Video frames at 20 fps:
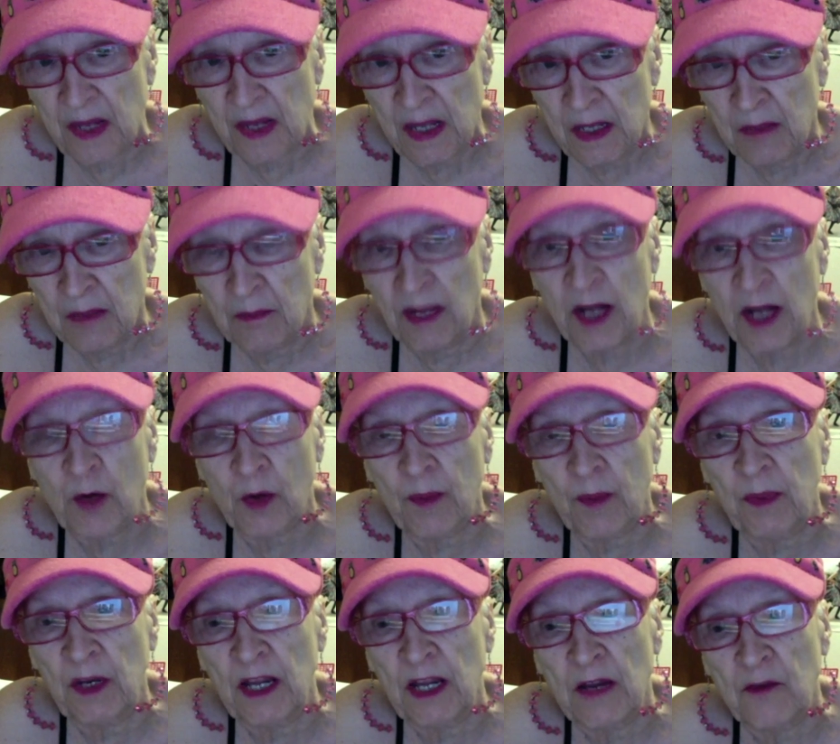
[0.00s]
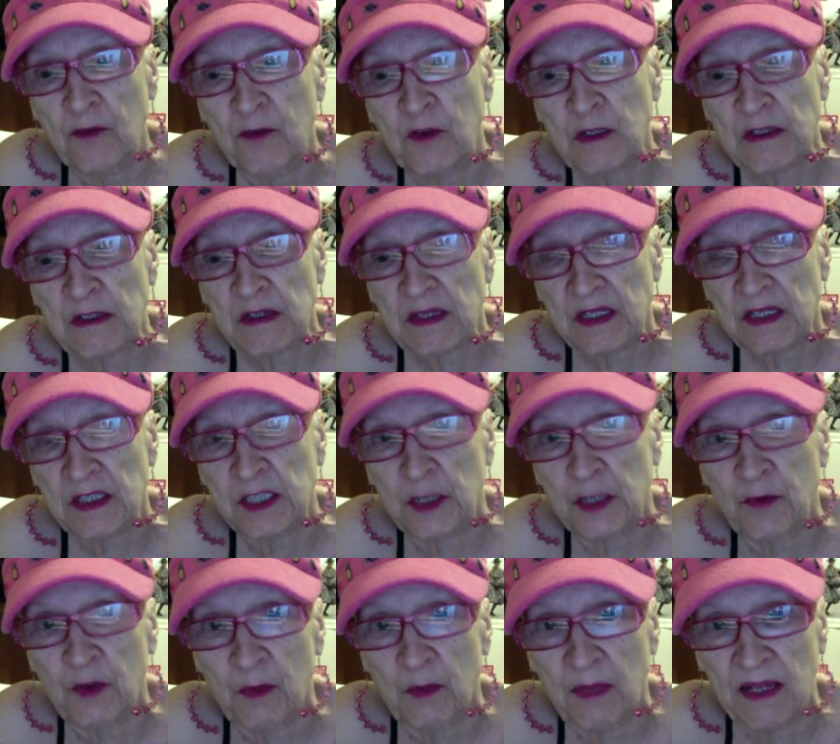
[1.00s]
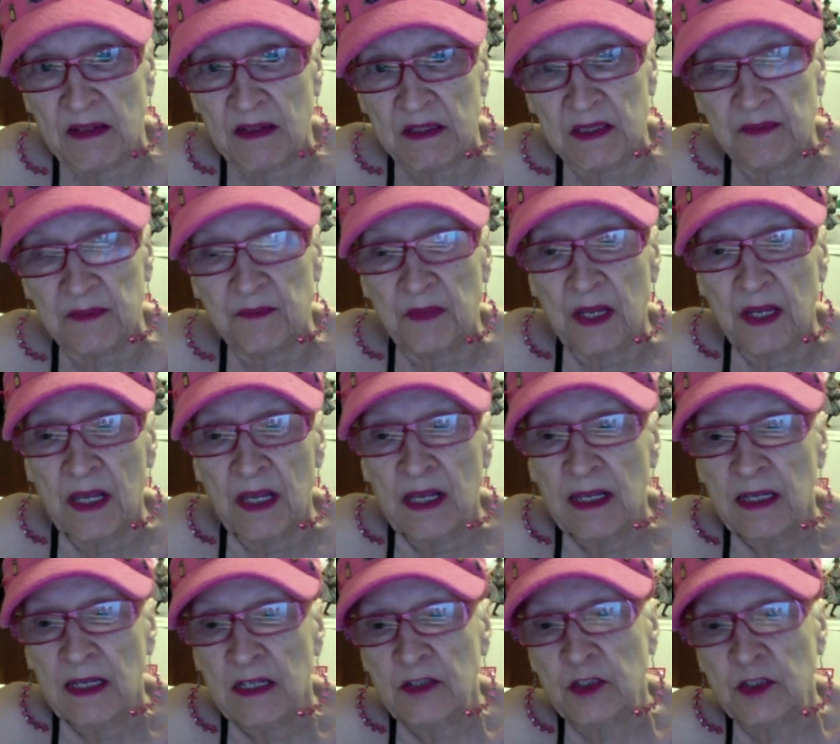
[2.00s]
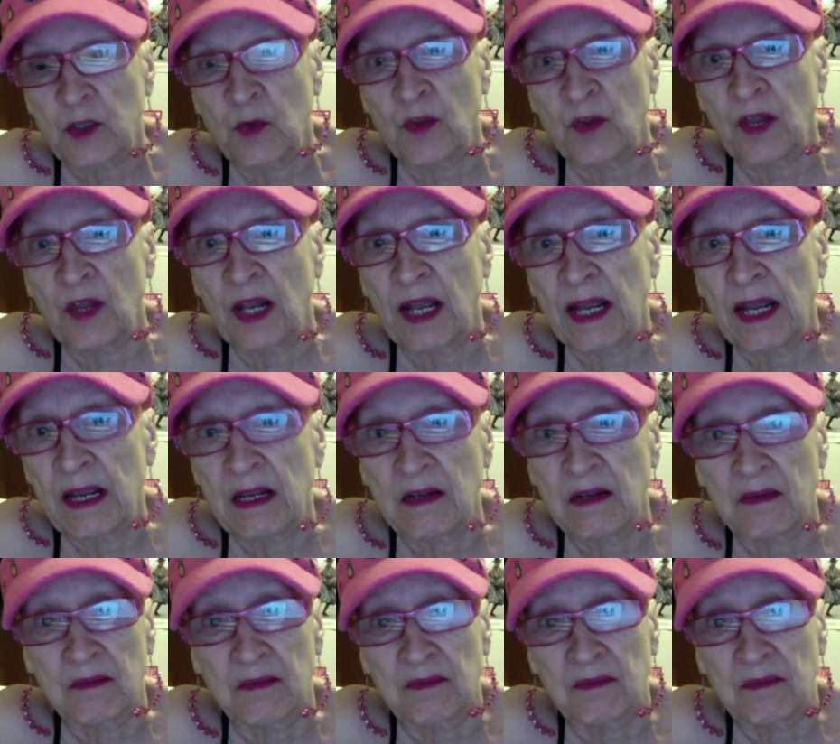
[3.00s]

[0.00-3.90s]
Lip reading: my crippling for several months. So that I